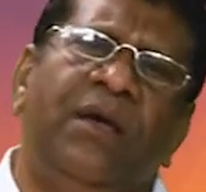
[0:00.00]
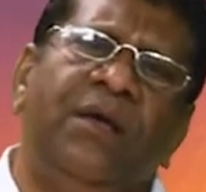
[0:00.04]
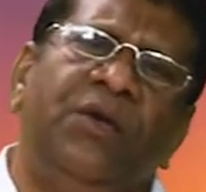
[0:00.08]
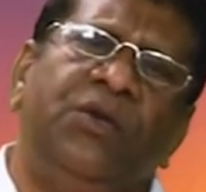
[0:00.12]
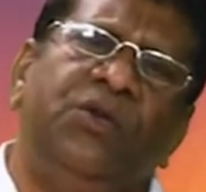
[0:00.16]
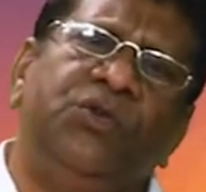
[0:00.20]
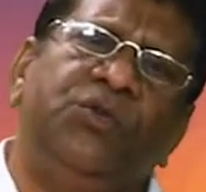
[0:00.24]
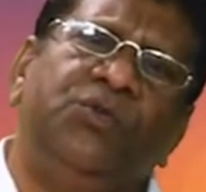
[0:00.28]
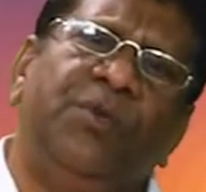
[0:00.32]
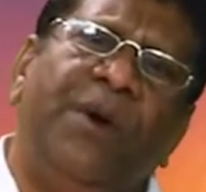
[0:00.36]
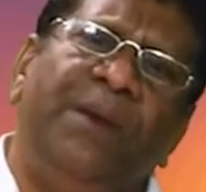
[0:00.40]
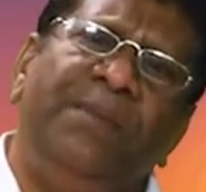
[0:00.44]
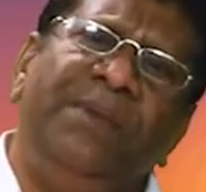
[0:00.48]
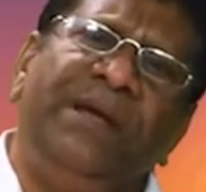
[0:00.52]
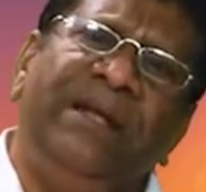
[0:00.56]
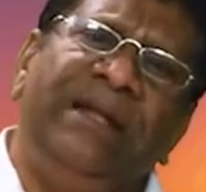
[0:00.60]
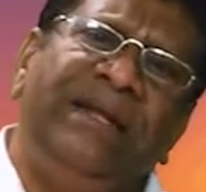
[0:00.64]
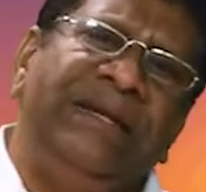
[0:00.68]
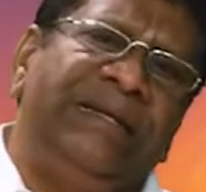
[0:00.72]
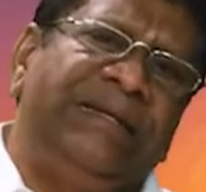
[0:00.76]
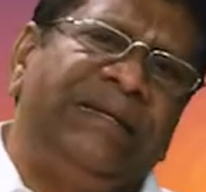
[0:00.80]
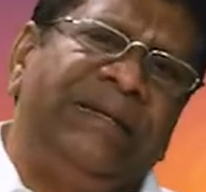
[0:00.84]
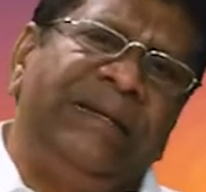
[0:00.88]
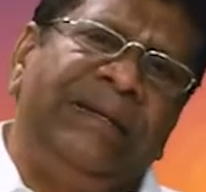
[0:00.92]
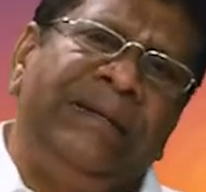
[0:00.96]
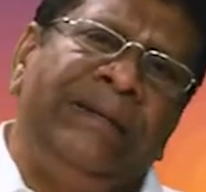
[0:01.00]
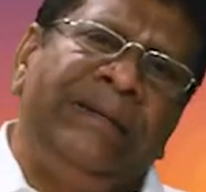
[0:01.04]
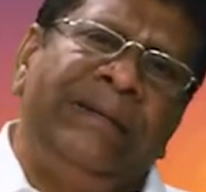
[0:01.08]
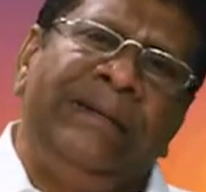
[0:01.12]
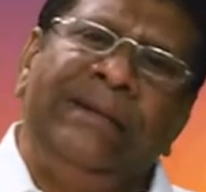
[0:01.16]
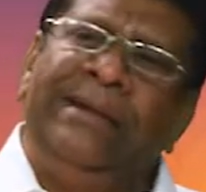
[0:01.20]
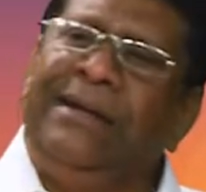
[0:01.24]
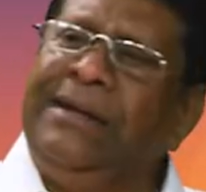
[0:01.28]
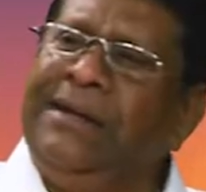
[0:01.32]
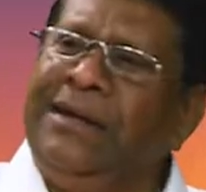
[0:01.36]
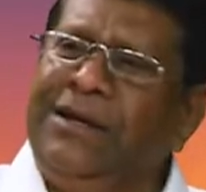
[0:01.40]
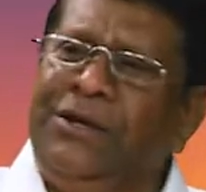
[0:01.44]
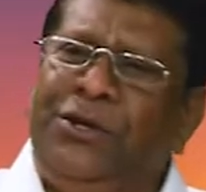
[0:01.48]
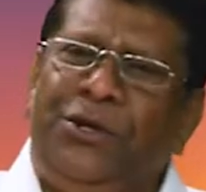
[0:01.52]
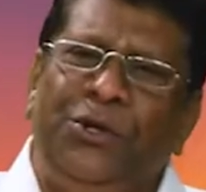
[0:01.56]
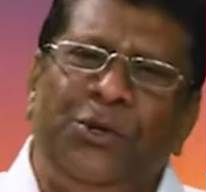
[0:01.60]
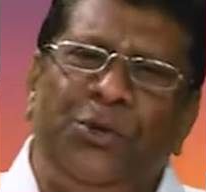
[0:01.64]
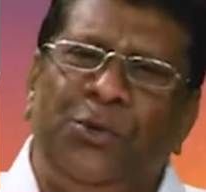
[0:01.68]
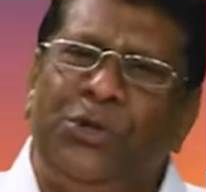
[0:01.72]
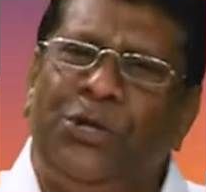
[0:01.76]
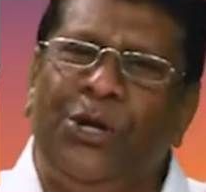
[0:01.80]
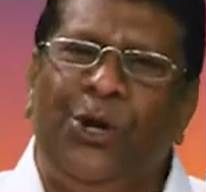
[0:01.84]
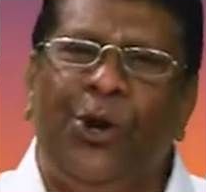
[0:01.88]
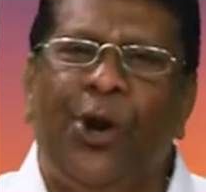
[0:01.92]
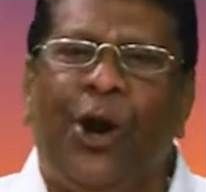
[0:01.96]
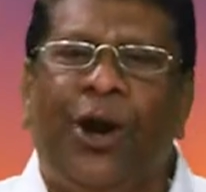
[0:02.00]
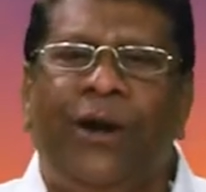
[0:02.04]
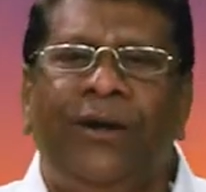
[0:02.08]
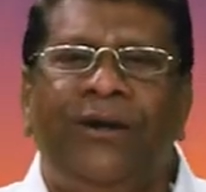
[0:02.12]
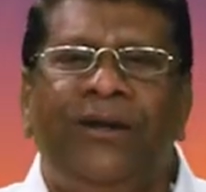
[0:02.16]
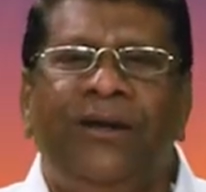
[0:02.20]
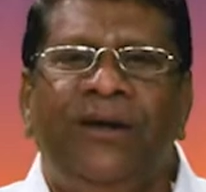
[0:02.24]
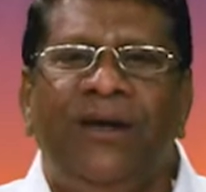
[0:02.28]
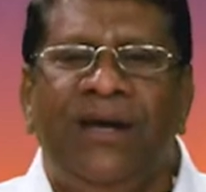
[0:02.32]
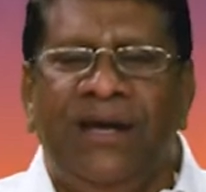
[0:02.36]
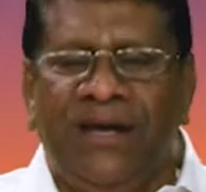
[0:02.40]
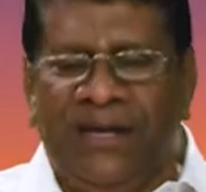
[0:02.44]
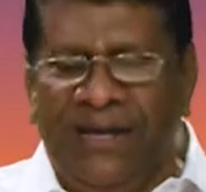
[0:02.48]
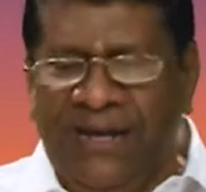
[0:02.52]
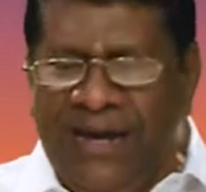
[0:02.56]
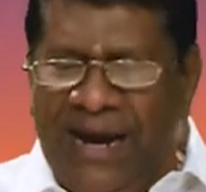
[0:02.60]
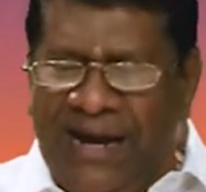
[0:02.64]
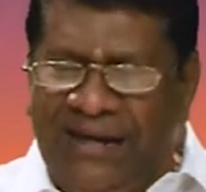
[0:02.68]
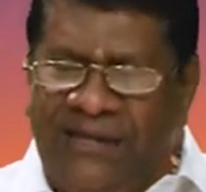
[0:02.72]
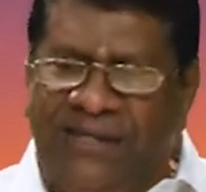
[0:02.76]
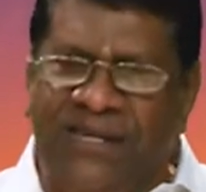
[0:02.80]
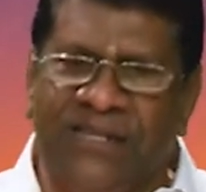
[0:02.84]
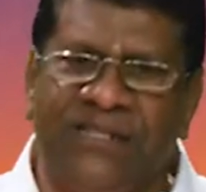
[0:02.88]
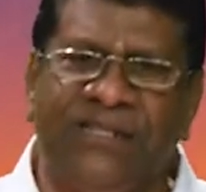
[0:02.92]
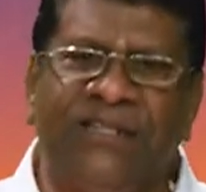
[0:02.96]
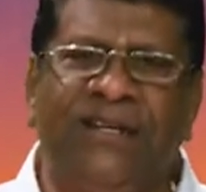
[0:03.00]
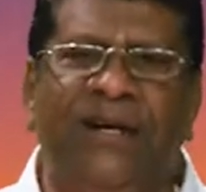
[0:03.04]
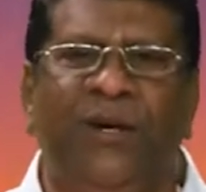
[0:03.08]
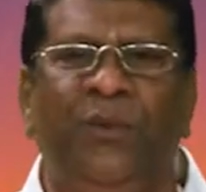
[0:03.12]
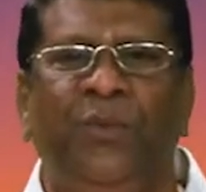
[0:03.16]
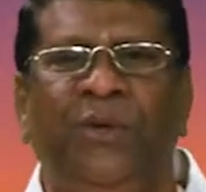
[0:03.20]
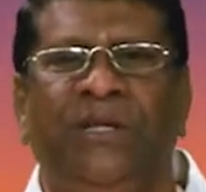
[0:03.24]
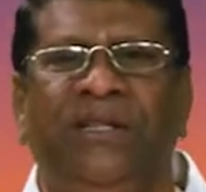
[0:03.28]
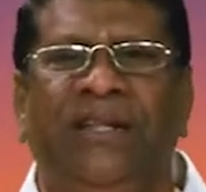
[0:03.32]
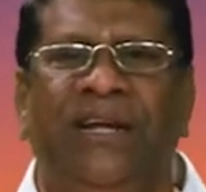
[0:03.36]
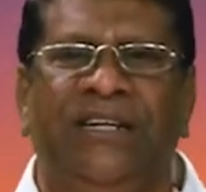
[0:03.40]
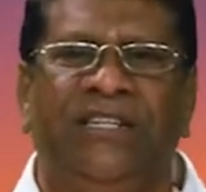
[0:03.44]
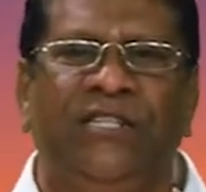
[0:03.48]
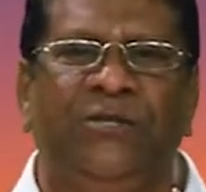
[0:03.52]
Swami, little cute Lord, he adjusted with that